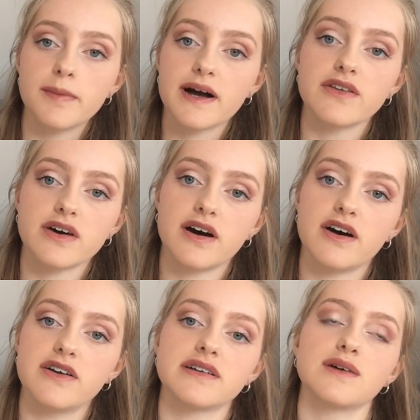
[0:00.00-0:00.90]
got back on the
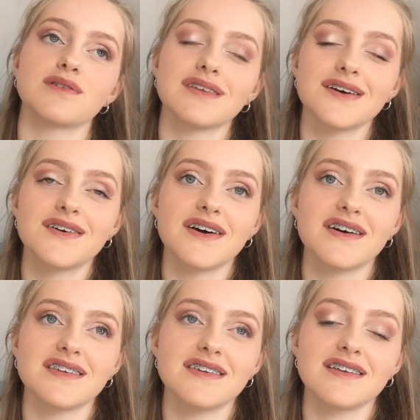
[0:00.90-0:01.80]
coach, and it was so
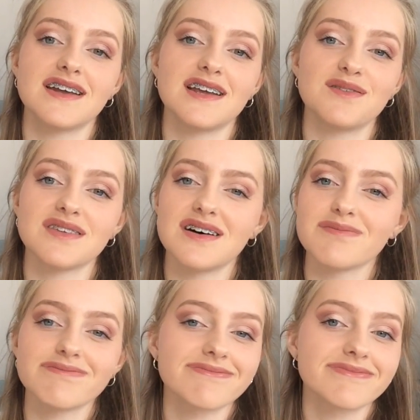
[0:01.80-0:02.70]
nice and sunny. It was
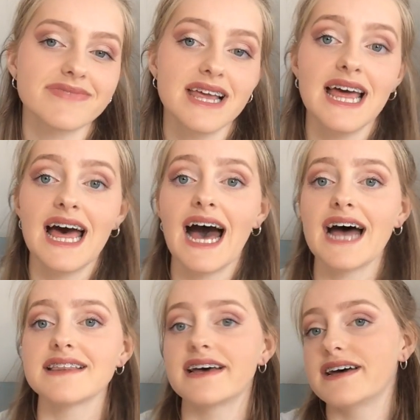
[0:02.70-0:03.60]
like,
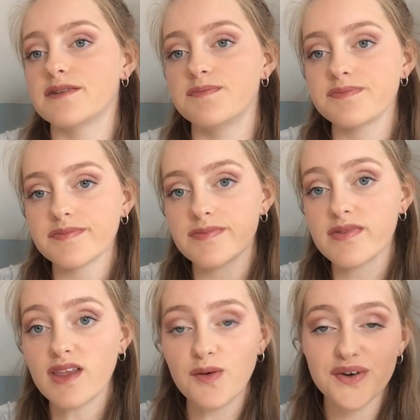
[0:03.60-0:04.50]
And then
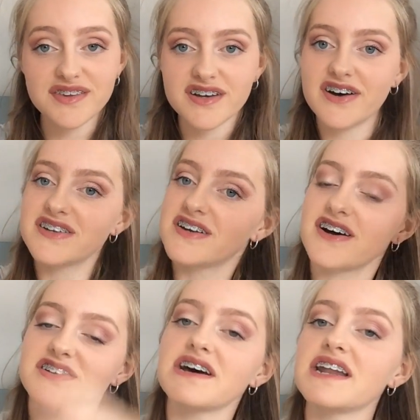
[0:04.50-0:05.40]
we started
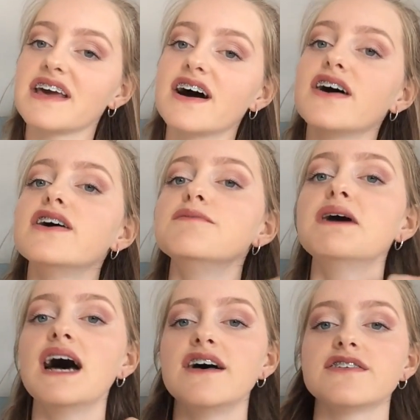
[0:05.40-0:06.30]
our journey
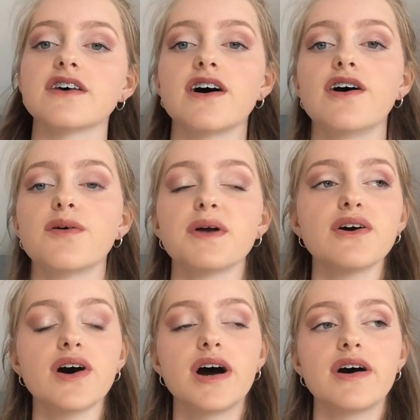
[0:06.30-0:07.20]
home. So we
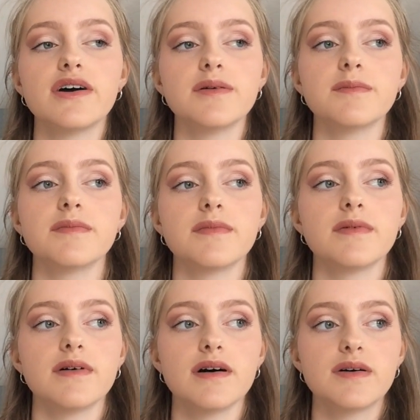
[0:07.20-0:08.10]
got home
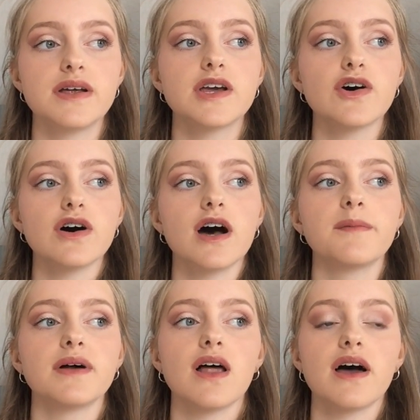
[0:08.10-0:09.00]

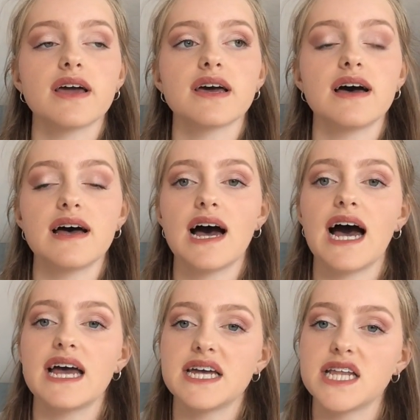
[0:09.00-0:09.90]
at like
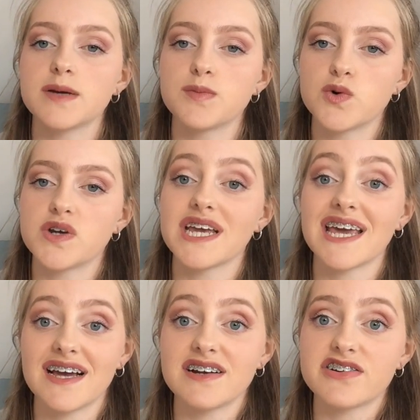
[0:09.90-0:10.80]
8 in the morning
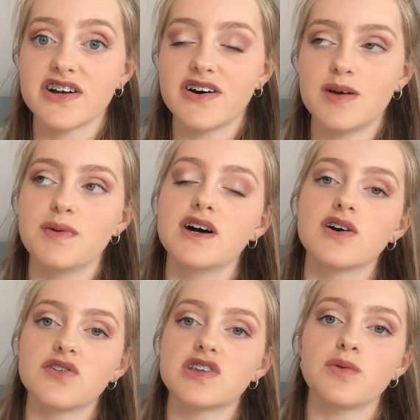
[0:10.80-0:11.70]
English time.
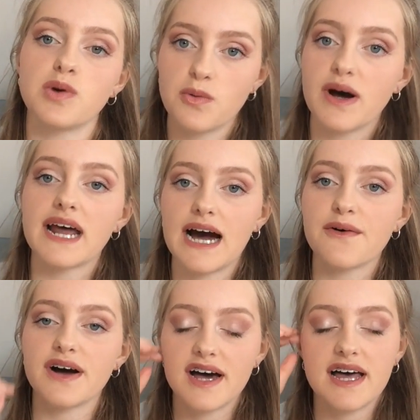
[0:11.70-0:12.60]
Obviously we were an
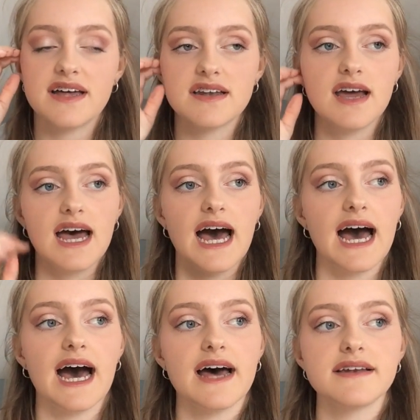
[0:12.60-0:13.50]
hour ahead,
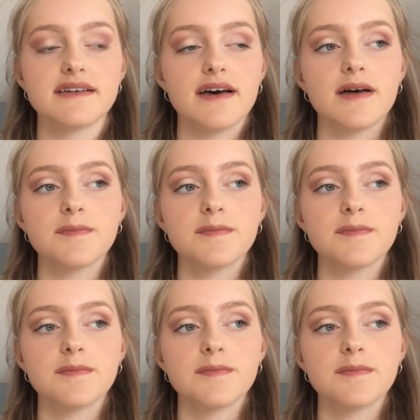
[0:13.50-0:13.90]
and